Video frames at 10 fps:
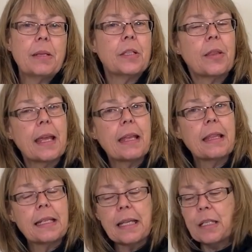so they
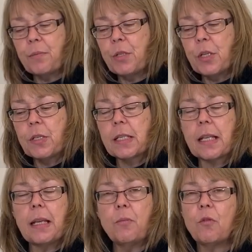tend to produce a
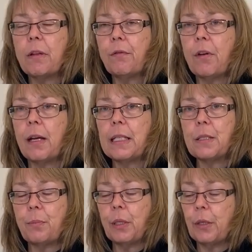slightly more
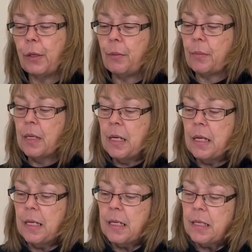refined bloom.
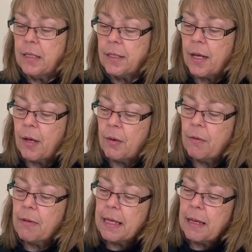
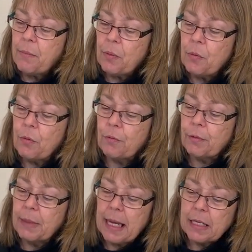So the import
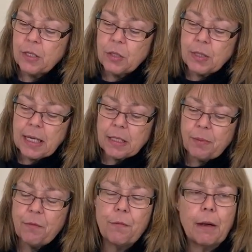from Kenya do tend to
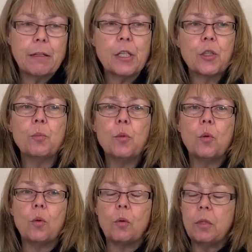be very
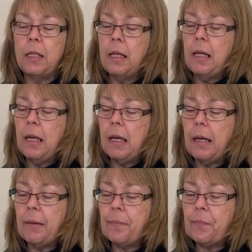small,
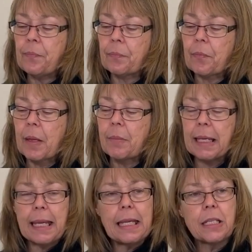but
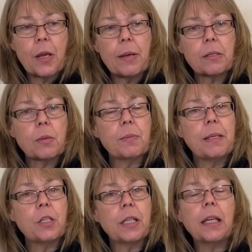the keto, as I was
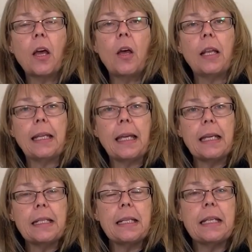mentioning earlier,
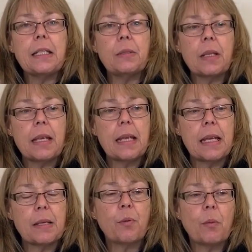is
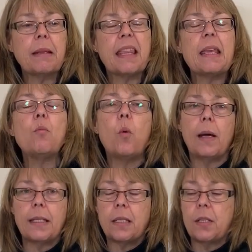probably the
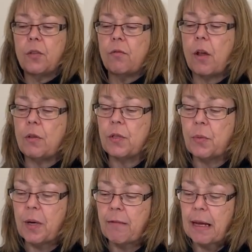whitest rose
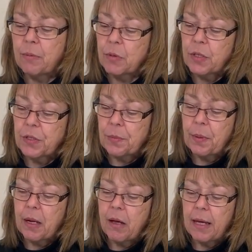that we're able to
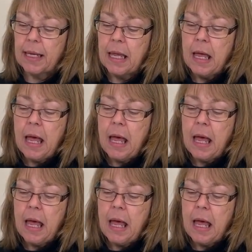supply.